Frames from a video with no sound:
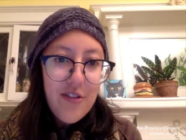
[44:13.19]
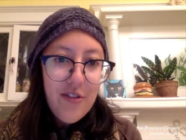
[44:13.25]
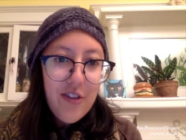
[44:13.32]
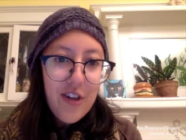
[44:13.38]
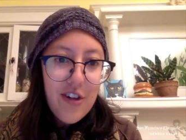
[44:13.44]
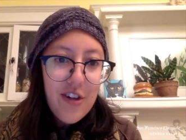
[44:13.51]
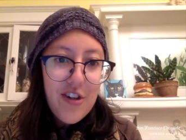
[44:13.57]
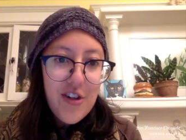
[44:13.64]

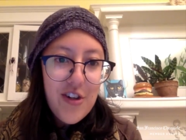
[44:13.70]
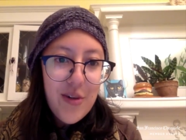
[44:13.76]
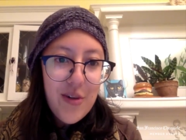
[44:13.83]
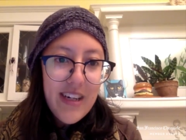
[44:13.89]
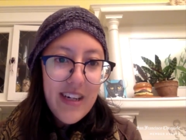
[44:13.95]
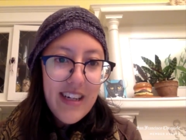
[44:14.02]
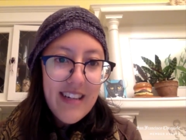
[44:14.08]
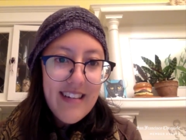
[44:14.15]
for
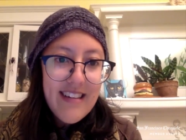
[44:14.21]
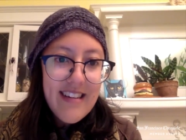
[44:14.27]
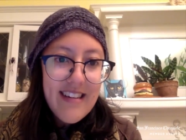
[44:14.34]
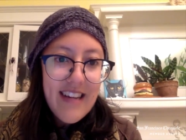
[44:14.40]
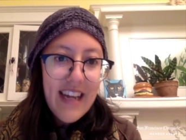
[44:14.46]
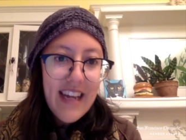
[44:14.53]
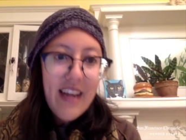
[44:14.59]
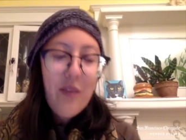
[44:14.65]
joining us
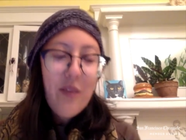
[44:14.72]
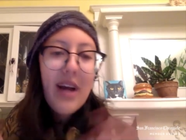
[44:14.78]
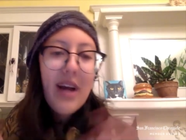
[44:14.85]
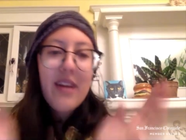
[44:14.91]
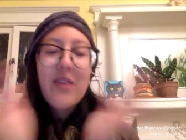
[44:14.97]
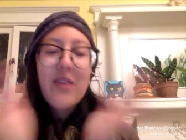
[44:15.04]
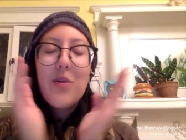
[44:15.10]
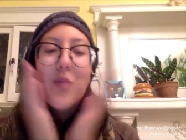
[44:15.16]
tonight. Why
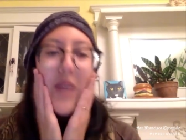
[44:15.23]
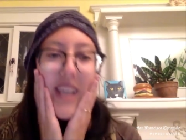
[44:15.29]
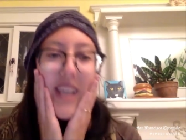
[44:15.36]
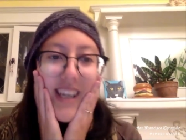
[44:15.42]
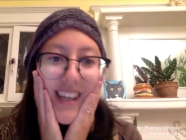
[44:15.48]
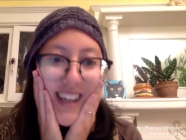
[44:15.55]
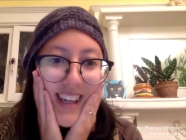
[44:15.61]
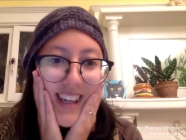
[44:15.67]
don't
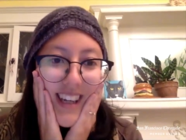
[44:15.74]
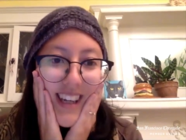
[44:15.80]
we?